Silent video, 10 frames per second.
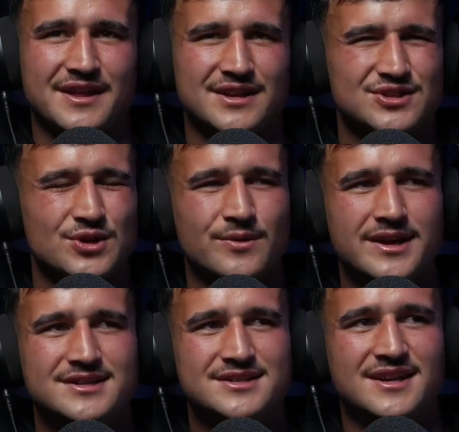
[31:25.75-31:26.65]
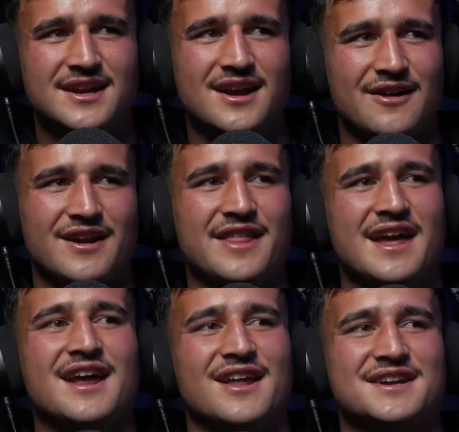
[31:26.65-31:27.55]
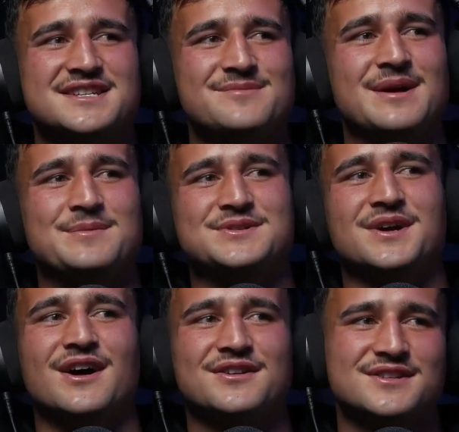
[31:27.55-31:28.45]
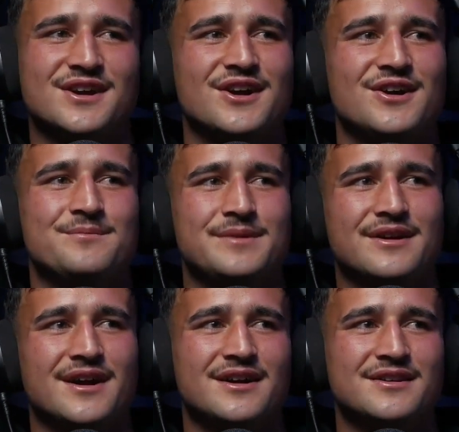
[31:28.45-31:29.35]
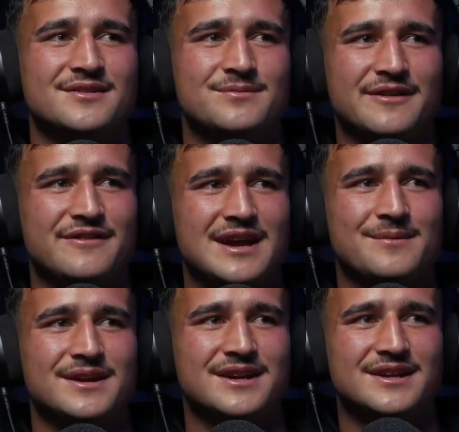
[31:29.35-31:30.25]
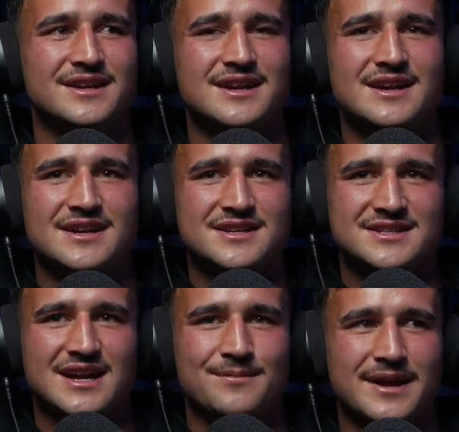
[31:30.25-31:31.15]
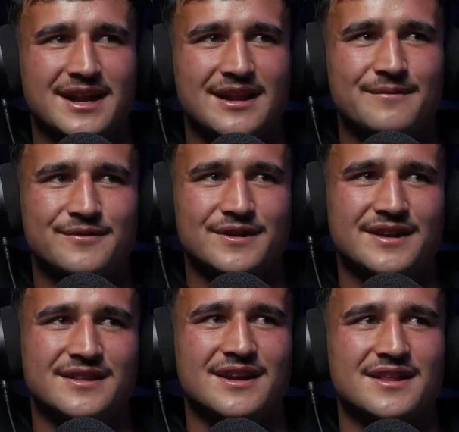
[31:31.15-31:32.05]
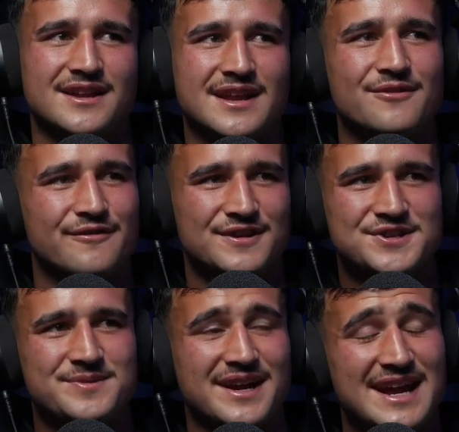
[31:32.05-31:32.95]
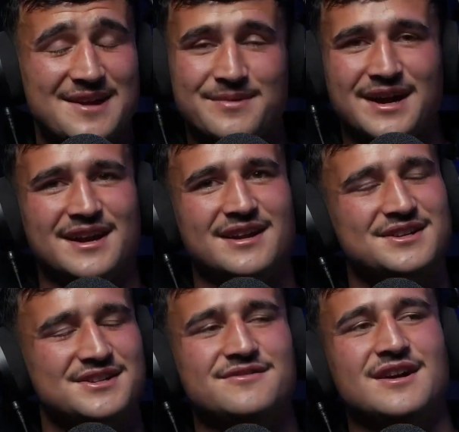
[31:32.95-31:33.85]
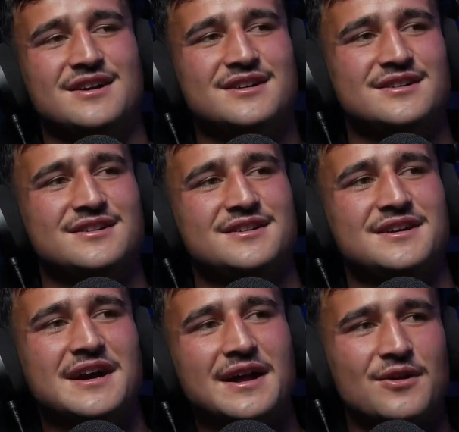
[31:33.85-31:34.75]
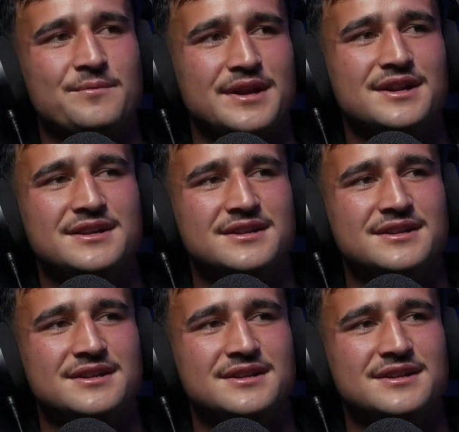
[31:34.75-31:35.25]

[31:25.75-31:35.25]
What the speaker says: I think 2 weeks. I feel like that like set me up as well. I got to go home, be around my family, started playing club footy, and then I think that refreshed me. I came back and I just felt a lot better.